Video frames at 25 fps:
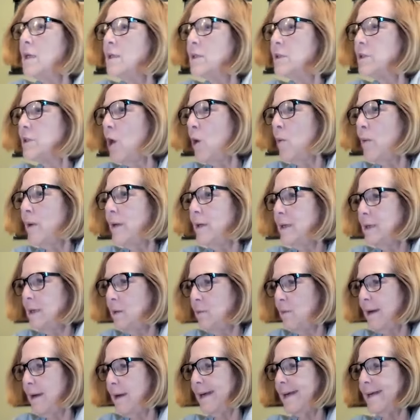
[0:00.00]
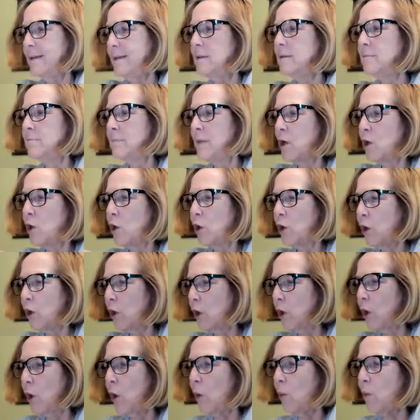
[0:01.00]
So anyway, my
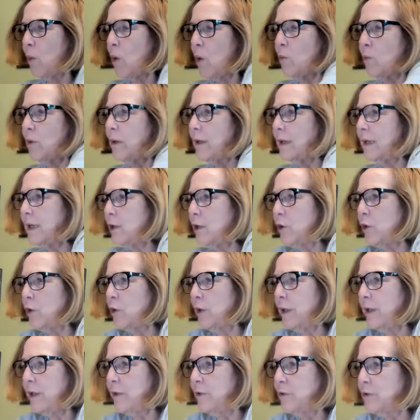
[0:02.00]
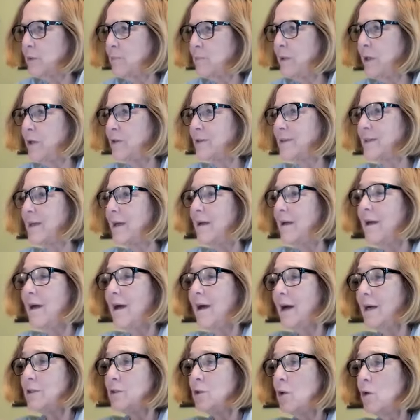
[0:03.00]
girl won't get her ears pierced.
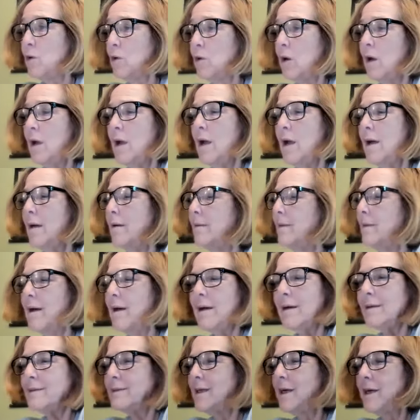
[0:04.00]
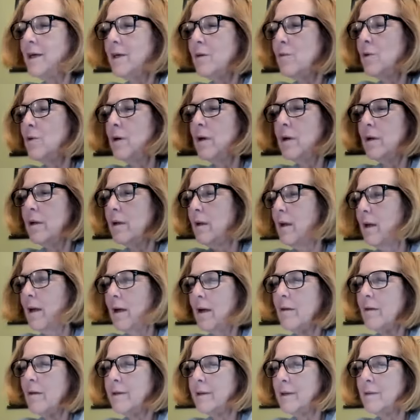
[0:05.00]
I told her, I tell you what,
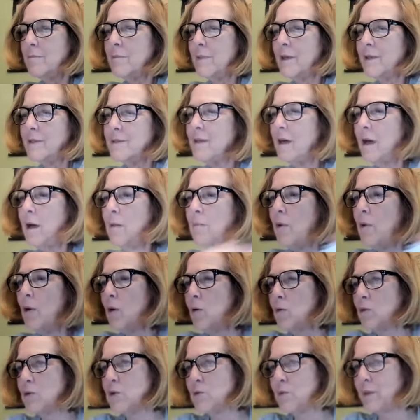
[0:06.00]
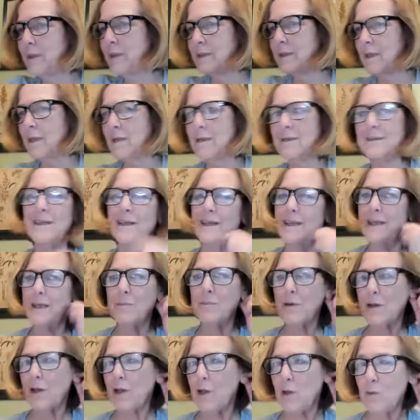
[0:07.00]
I'll get my top holes redone because they
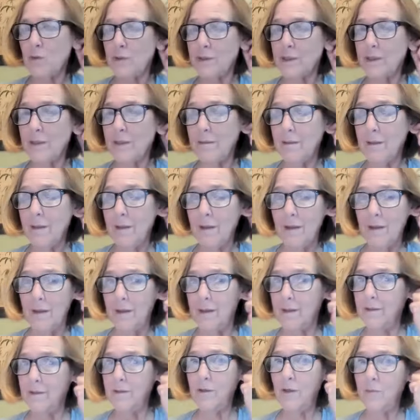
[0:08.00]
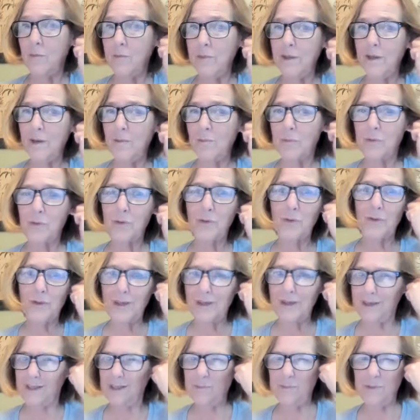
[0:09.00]
keep closing. And you know me, I'm brutal.
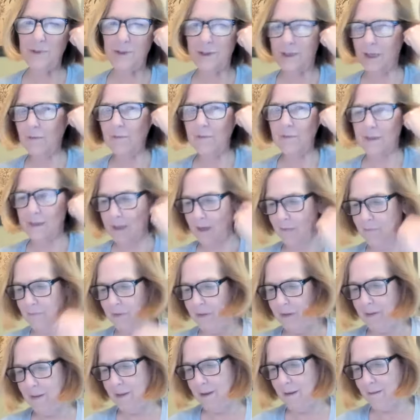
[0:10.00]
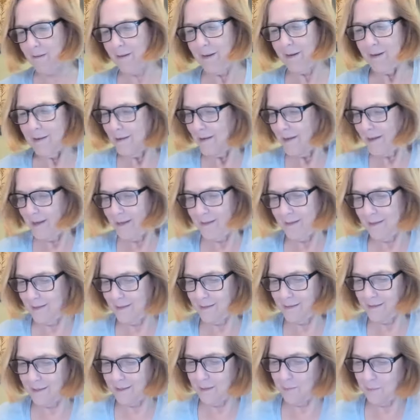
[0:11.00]
I keep shoving stuff in there and they
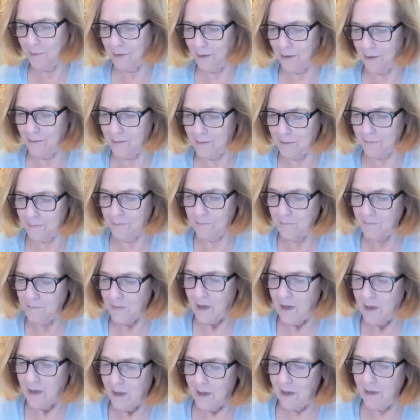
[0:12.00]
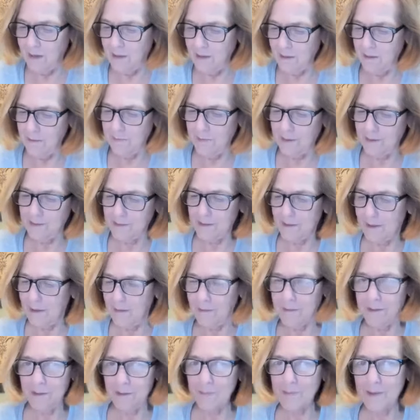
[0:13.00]
just keep closing. I said,
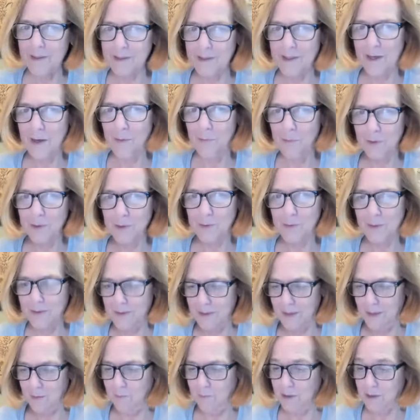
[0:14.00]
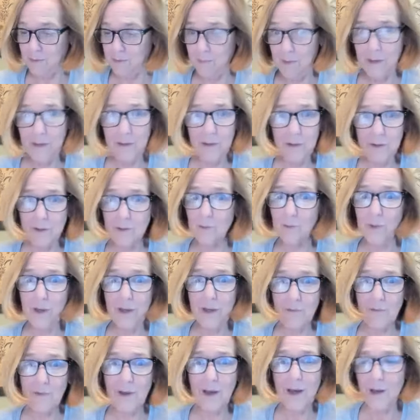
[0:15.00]
I'll get my top ones redone, which my ears are
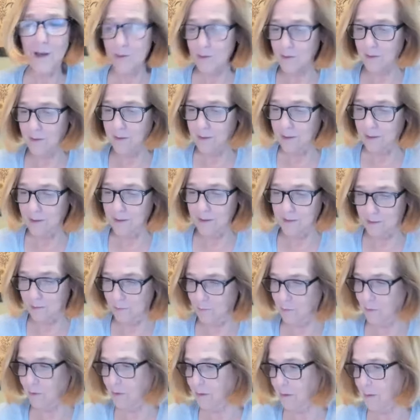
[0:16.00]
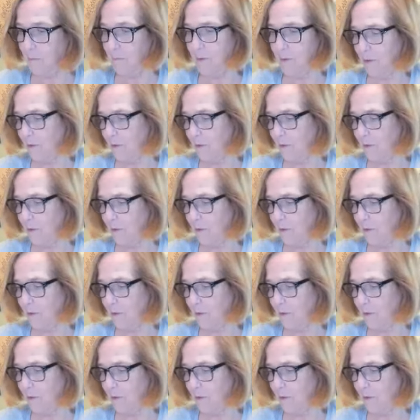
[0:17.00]
way fatter and it's worse up